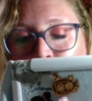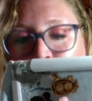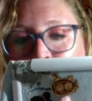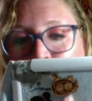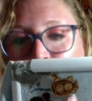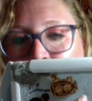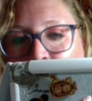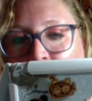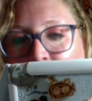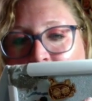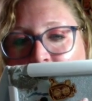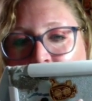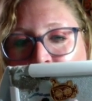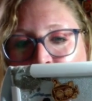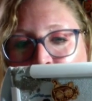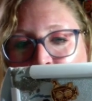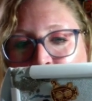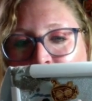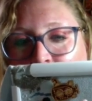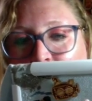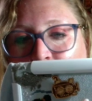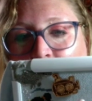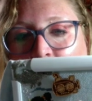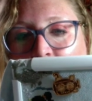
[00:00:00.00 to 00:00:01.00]
right there,
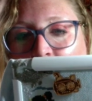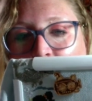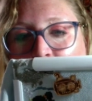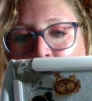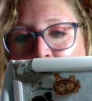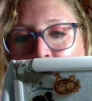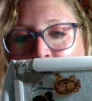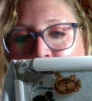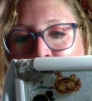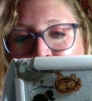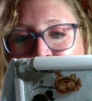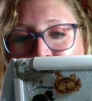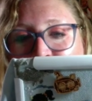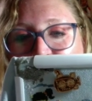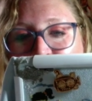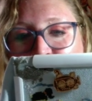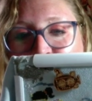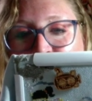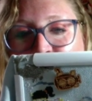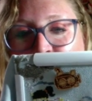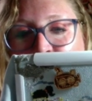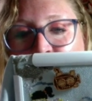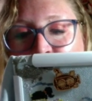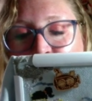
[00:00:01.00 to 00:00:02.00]
because this
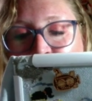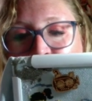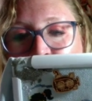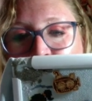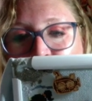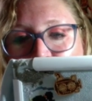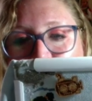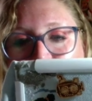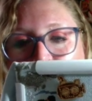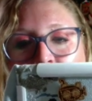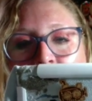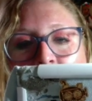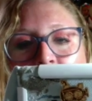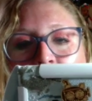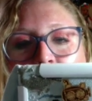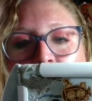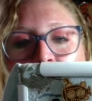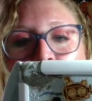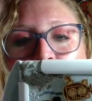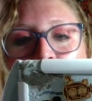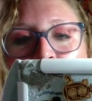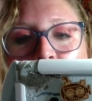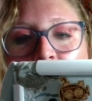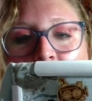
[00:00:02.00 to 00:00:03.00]
fish
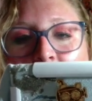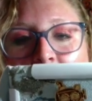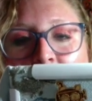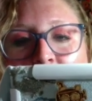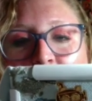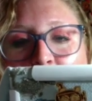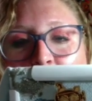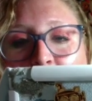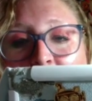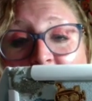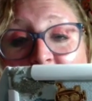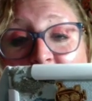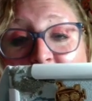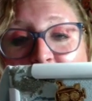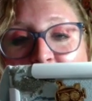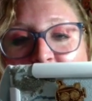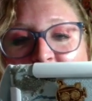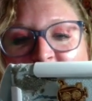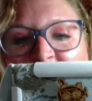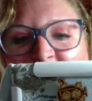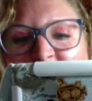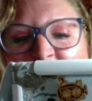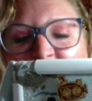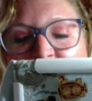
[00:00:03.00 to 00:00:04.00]
is where I've
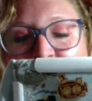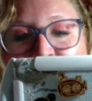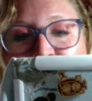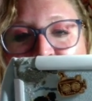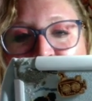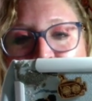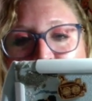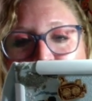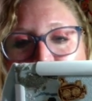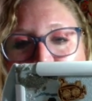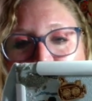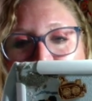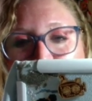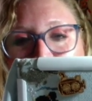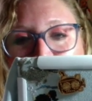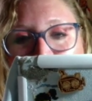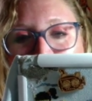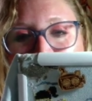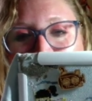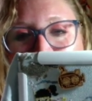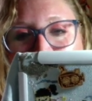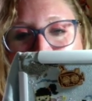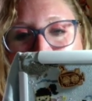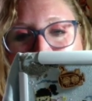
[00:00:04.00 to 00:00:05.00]
placed this fish.
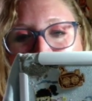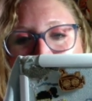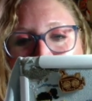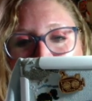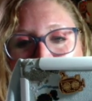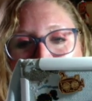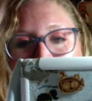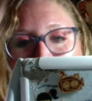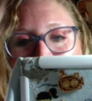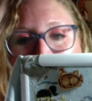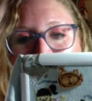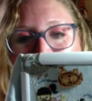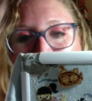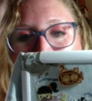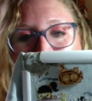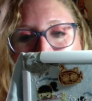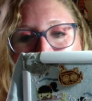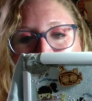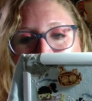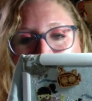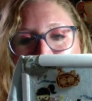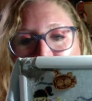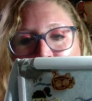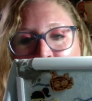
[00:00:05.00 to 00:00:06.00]

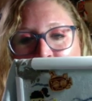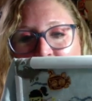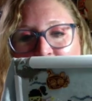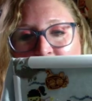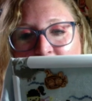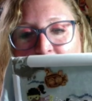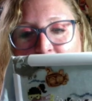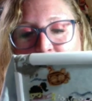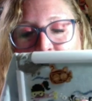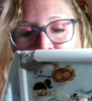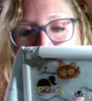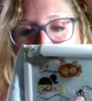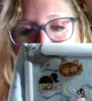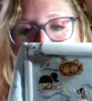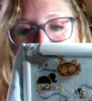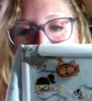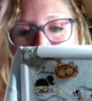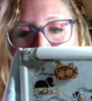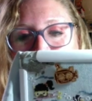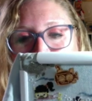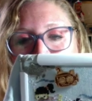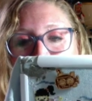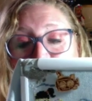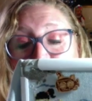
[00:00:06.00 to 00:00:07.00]
So this one should be
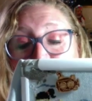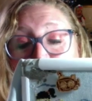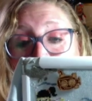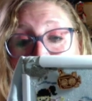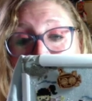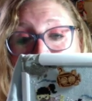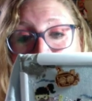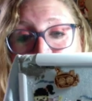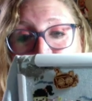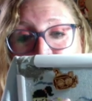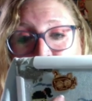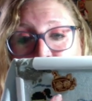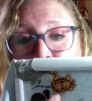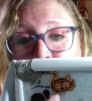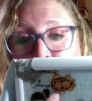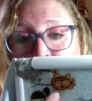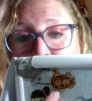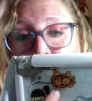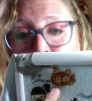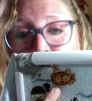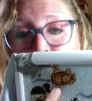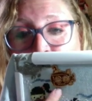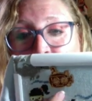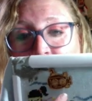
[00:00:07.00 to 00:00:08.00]

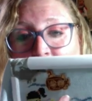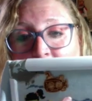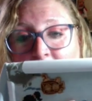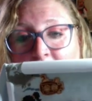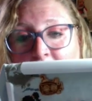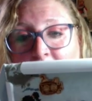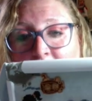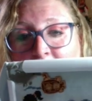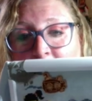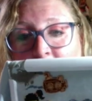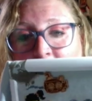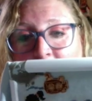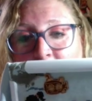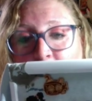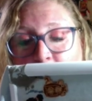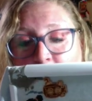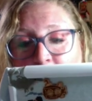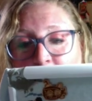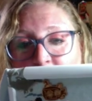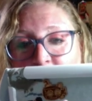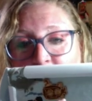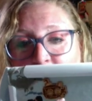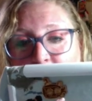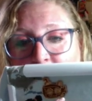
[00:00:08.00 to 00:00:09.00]
up here, this one
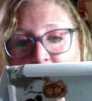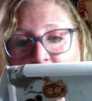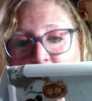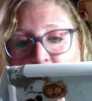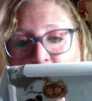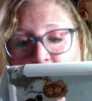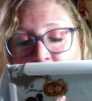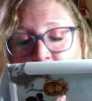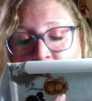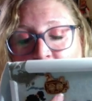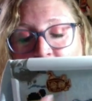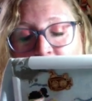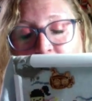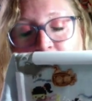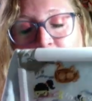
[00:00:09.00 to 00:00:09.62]
should be over here.